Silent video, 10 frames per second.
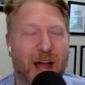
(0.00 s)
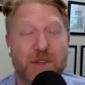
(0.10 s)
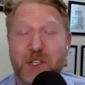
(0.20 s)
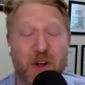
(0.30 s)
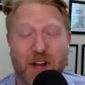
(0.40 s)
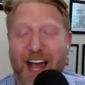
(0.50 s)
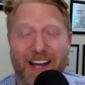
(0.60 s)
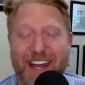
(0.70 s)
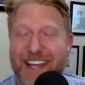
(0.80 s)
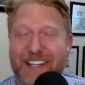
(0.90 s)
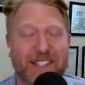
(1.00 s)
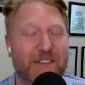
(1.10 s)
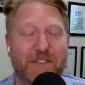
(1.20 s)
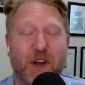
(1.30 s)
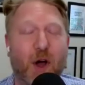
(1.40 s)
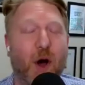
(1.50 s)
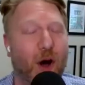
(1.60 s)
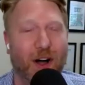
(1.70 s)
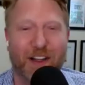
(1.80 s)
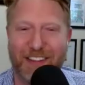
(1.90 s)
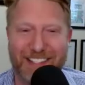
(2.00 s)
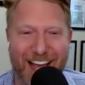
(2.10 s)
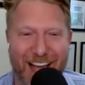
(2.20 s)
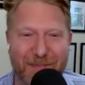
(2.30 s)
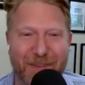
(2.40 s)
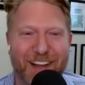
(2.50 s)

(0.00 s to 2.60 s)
I'm sure your content gets lifted all the time.